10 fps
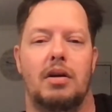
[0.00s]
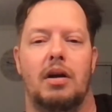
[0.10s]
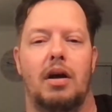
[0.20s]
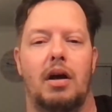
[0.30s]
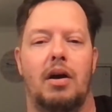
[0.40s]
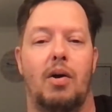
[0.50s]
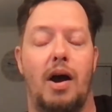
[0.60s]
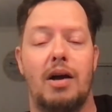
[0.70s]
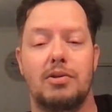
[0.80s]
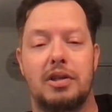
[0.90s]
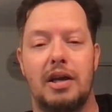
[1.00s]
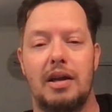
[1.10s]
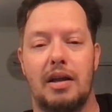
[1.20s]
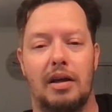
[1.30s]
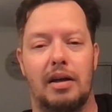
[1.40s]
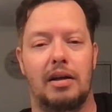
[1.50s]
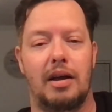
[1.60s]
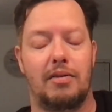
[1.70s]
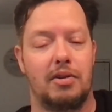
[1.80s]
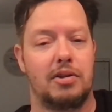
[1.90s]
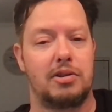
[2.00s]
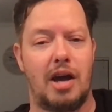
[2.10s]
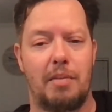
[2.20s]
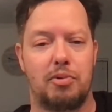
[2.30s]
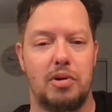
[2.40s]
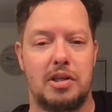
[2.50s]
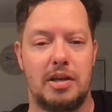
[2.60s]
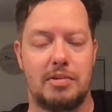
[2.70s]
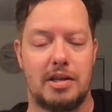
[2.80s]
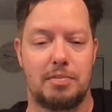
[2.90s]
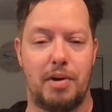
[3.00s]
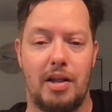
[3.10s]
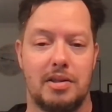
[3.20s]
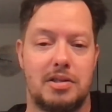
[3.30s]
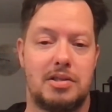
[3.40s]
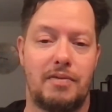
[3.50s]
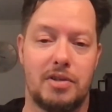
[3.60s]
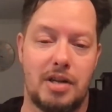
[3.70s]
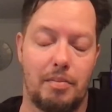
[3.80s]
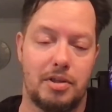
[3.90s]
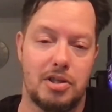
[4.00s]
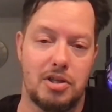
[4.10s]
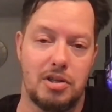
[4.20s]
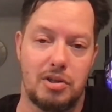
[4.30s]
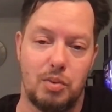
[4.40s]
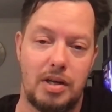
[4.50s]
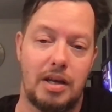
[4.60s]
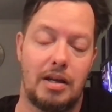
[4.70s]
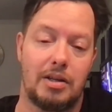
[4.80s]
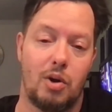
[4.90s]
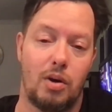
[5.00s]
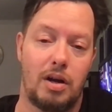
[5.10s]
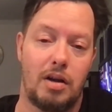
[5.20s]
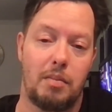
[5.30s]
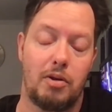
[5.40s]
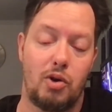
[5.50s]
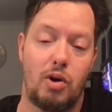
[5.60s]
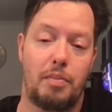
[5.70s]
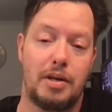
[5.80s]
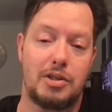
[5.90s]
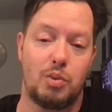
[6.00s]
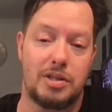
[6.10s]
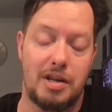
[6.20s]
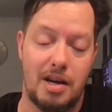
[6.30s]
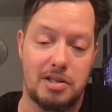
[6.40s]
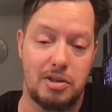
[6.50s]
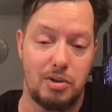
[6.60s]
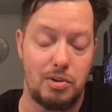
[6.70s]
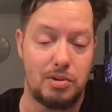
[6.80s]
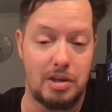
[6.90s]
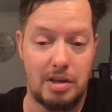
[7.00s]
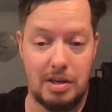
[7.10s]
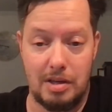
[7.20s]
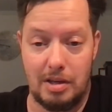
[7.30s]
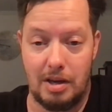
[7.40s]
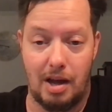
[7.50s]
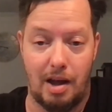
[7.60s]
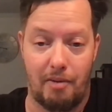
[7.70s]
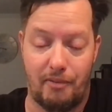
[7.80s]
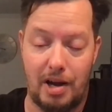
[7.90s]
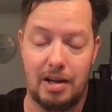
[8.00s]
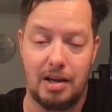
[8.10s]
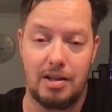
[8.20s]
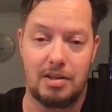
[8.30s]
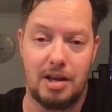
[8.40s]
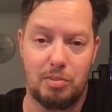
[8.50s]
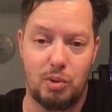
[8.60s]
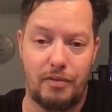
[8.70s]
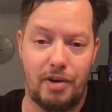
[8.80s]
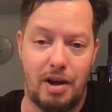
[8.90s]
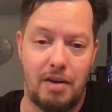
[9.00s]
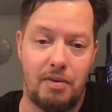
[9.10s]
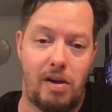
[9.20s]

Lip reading: Ohio State, out of the top 3 teams, has probably the stiffest competition this week, going up against Wisconsin, who's fighting to get in the top 25.